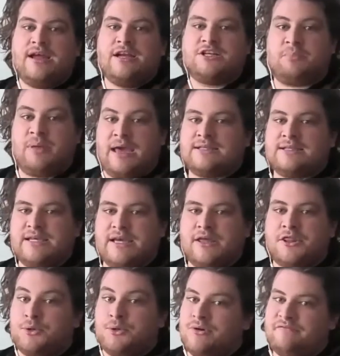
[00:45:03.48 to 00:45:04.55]
depicting
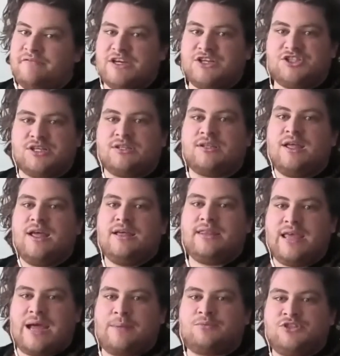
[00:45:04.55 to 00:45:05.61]
through a fiction
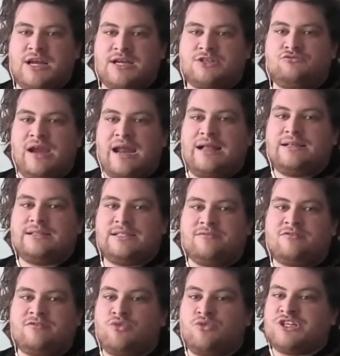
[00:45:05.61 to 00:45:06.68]
the abject reality of
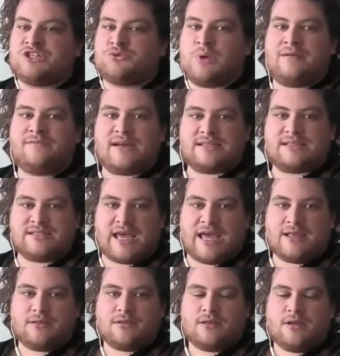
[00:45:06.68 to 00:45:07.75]
the British welfare state,
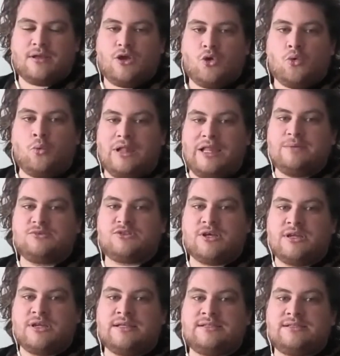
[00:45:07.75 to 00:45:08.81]

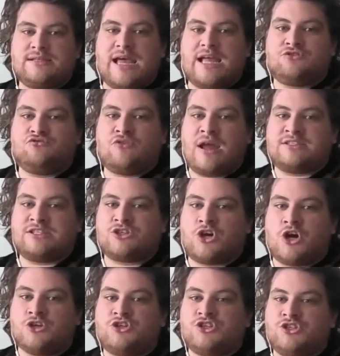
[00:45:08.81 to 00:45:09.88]
Williamson instead raises
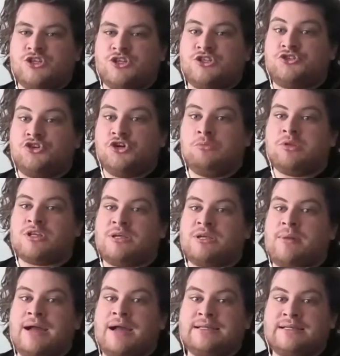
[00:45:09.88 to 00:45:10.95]
consciousness through bloody
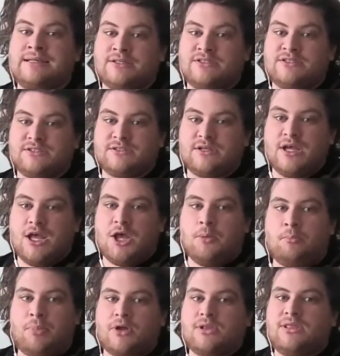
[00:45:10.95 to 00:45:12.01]
mindedness,
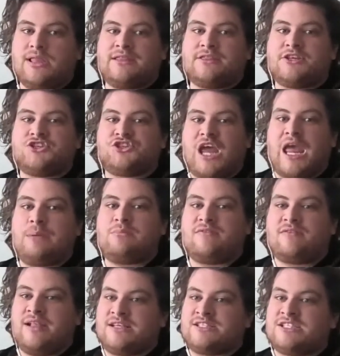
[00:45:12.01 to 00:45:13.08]
bottling the shame of
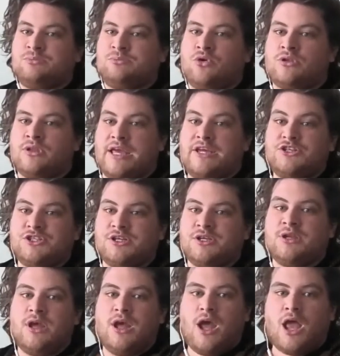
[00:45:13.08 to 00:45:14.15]
class subordination
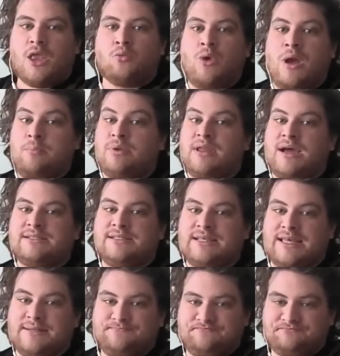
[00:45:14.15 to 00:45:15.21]
and weaponizing it.